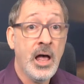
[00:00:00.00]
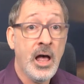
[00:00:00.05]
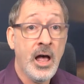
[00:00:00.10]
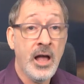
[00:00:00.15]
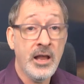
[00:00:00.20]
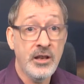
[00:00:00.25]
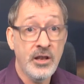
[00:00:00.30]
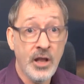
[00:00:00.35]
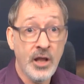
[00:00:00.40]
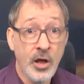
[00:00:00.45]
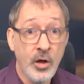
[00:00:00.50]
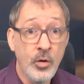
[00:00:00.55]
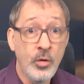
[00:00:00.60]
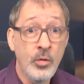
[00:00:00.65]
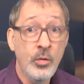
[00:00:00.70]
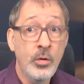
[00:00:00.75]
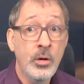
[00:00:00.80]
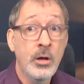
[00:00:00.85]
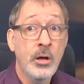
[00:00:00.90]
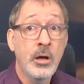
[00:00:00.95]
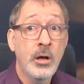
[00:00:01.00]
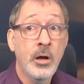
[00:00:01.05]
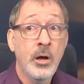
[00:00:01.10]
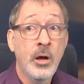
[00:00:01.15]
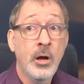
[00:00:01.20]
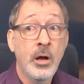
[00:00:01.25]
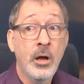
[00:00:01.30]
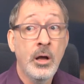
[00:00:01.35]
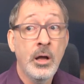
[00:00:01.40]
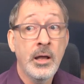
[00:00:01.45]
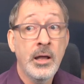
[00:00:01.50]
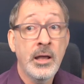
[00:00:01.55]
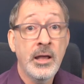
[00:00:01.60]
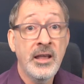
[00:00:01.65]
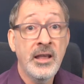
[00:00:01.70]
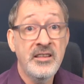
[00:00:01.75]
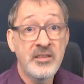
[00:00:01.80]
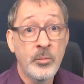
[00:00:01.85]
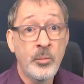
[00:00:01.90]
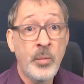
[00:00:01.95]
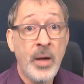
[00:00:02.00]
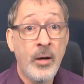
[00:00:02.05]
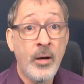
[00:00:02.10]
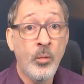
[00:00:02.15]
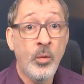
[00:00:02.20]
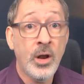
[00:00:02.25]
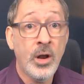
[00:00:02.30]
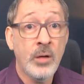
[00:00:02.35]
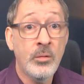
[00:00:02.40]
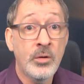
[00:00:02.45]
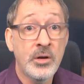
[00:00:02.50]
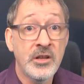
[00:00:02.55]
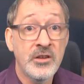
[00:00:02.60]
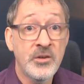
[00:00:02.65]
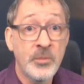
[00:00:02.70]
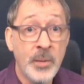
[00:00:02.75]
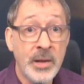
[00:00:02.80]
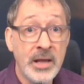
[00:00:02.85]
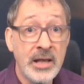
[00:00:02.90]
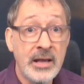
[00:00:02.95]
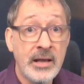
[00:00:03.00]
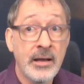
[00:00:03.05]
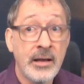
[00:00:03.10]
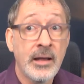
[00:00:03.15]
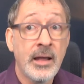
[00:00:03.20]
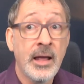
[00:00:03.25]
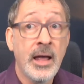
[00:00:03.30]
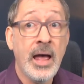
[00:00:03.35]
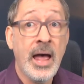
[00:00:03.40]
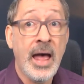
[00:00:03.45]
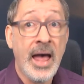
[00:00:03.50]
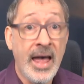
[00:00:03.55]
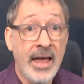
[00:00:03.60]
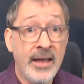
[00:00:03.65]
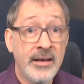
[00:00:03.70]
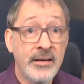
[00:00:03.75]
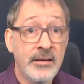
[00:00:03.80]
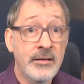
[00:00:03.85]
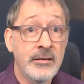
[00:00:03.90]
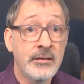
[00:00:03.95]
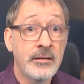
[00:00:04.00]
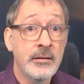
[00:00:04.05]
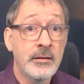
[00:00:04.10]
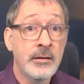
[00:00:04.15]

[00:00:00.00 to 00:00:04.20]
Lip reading: I know is about what I want to speak, and